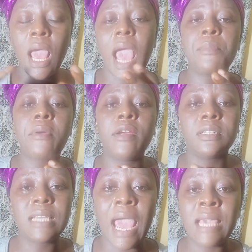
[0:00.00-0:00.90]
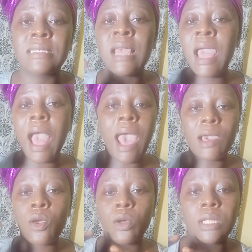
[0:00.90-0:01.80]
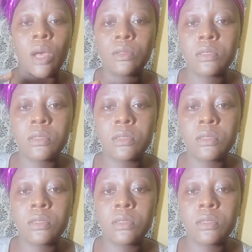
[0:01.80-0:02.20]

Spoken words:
I prioritize, I cut out